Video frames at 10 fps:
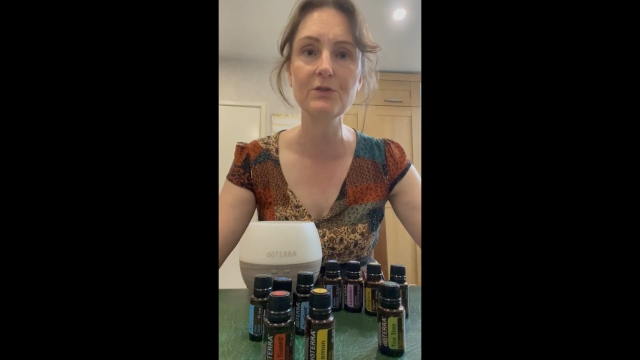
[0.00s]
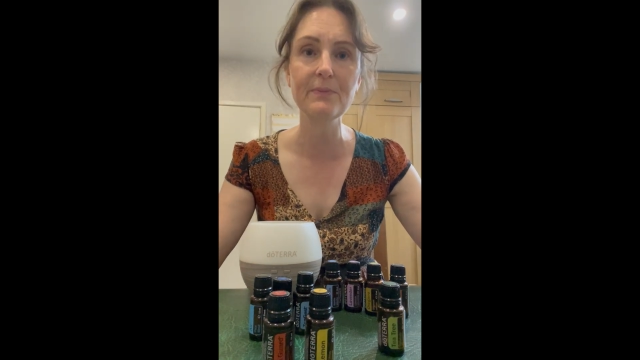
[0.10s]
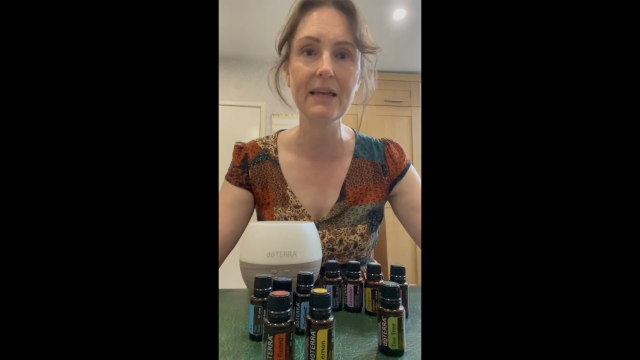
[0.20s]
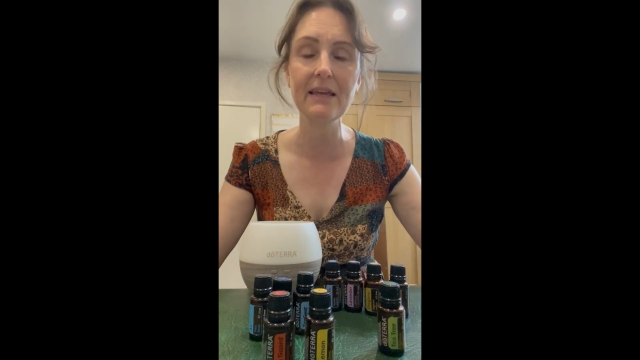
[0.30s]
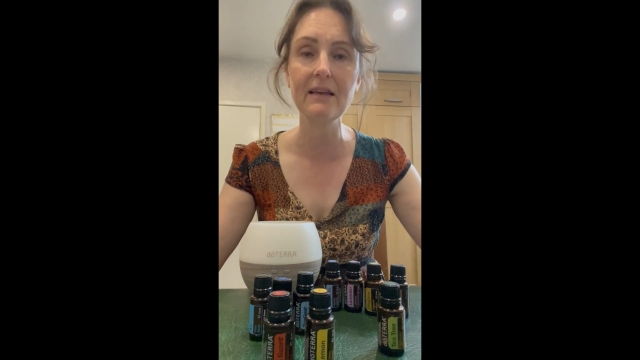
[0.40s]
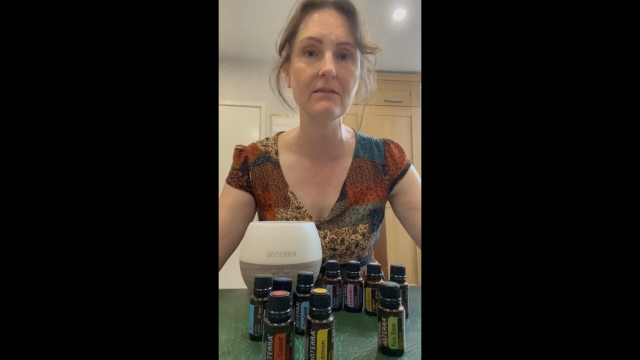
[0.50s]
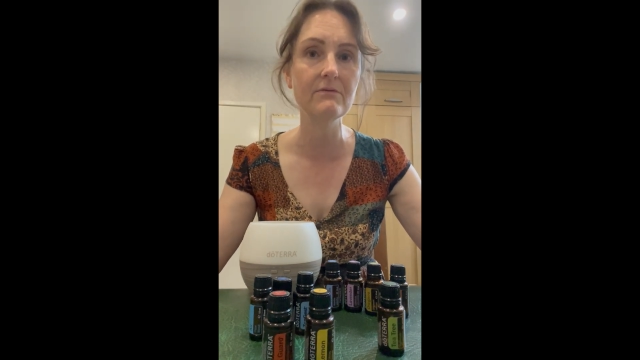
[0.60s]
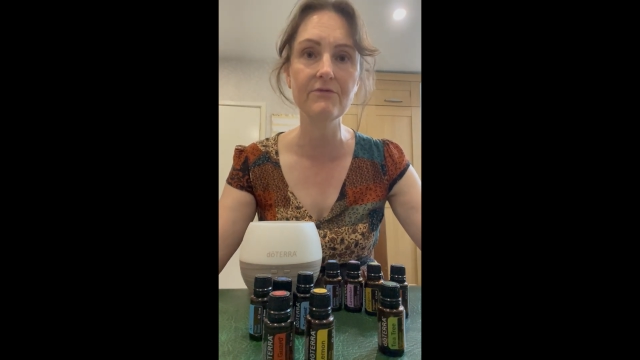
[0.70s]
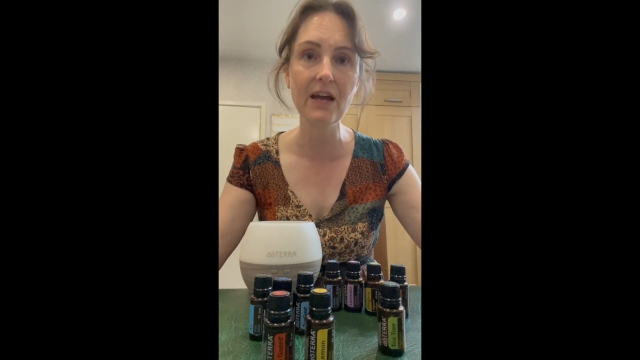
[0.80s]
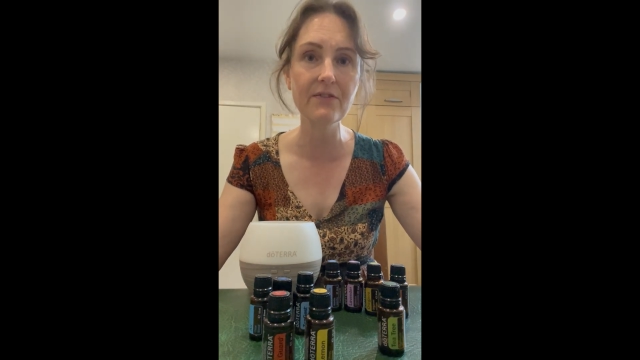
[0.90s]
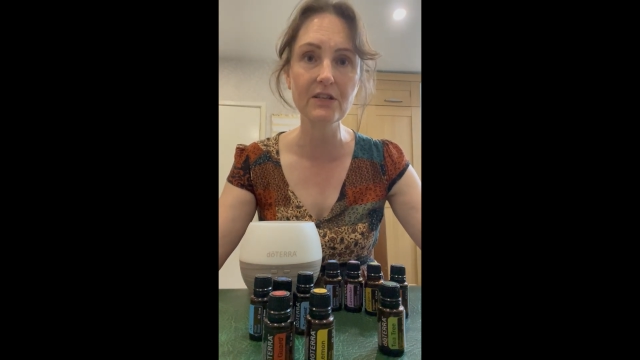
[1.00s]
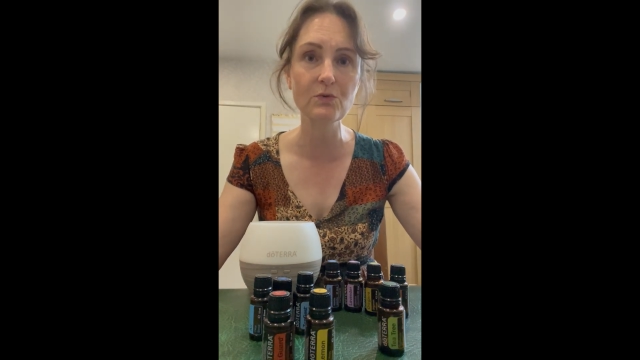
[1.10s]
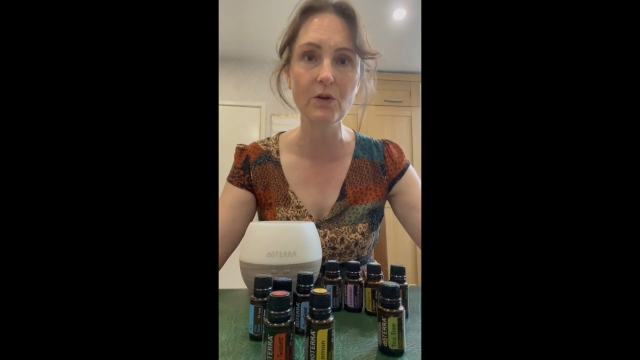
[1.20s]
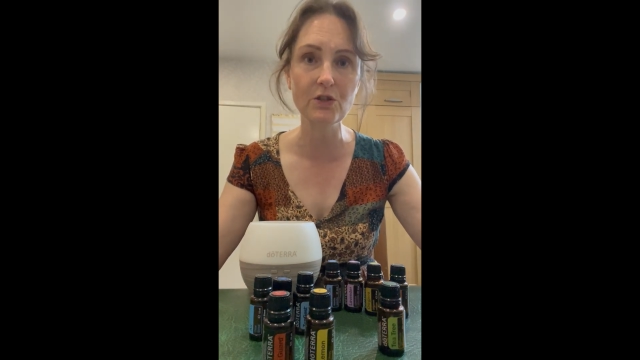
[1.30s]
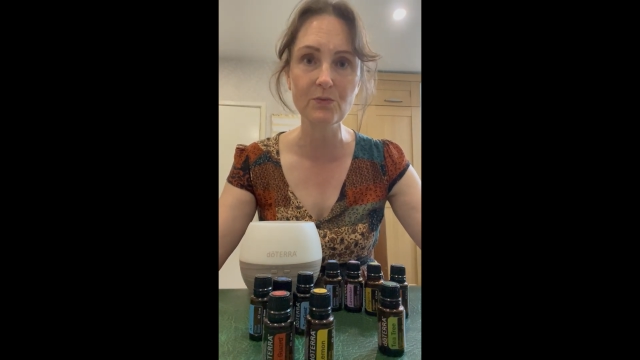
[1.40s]
making various
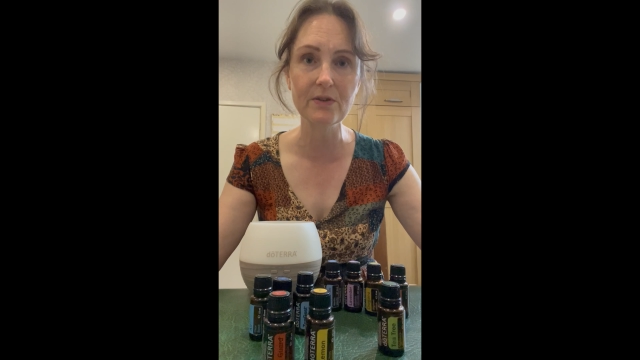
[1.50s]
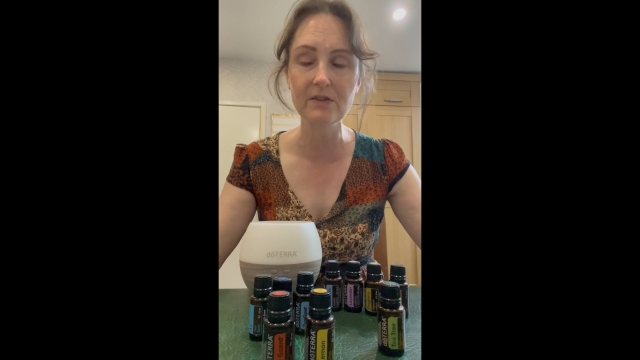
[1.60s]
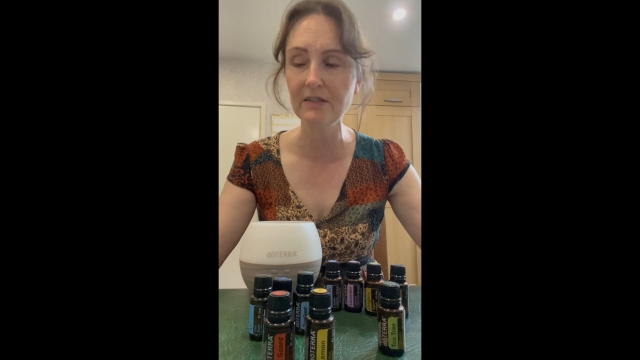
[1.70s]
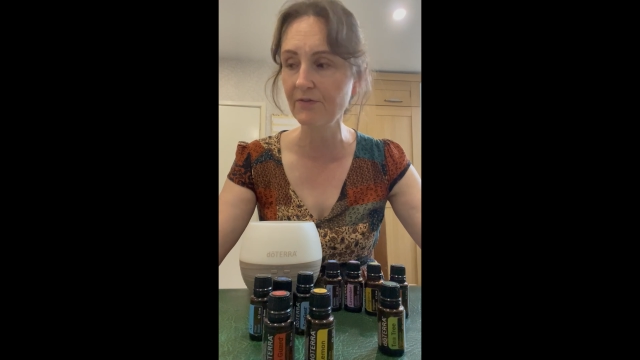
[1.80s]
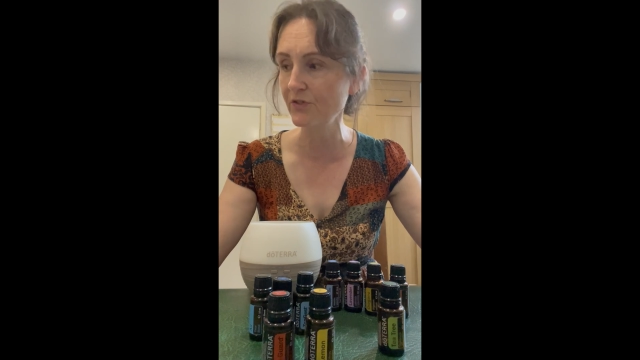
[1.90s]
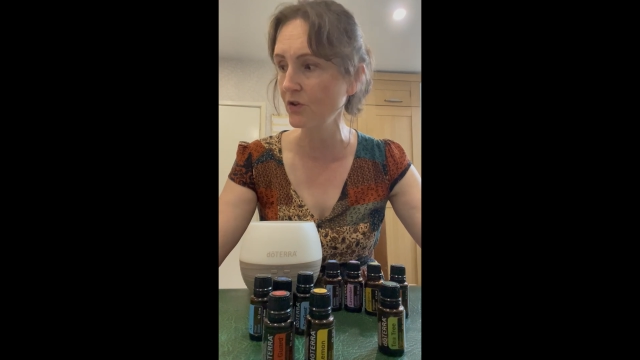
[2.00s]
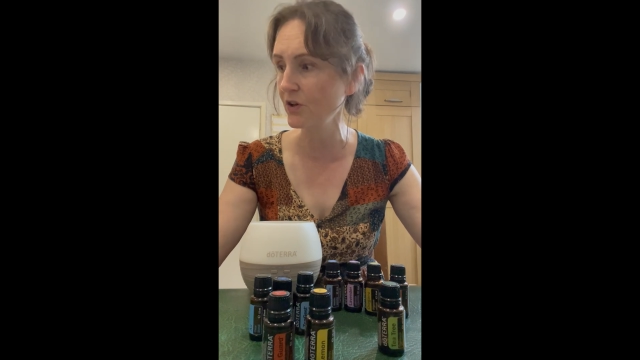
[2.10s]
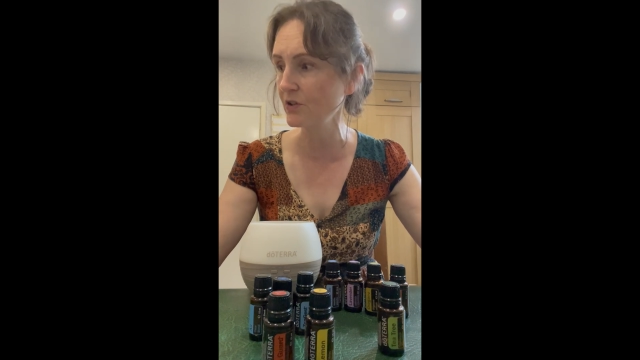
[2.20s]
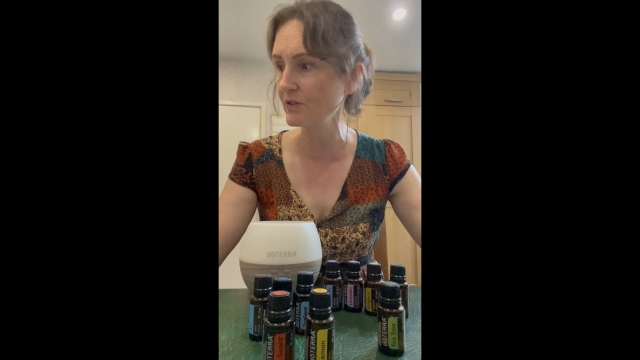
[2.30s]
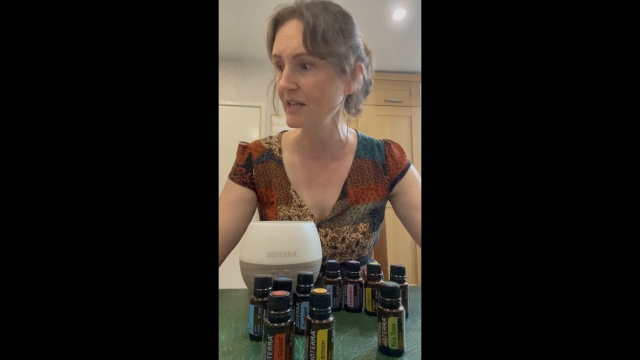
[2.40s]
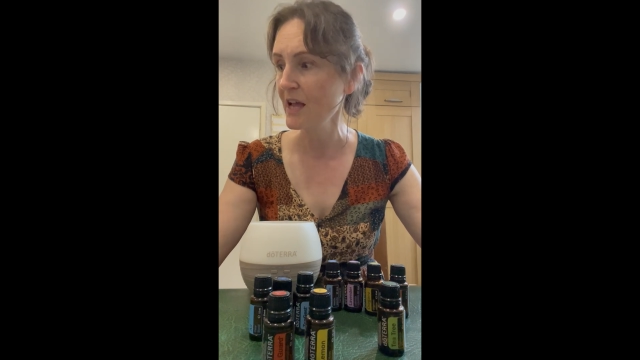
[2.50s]
ones with different oils,